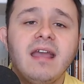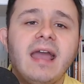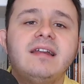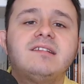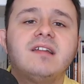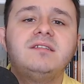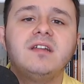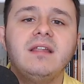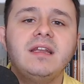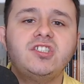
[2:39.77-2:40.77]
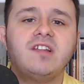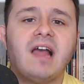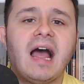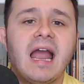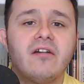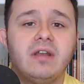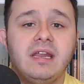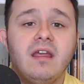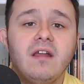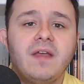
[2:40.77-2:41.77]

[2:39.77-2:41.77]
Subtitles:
And it's a delicious irony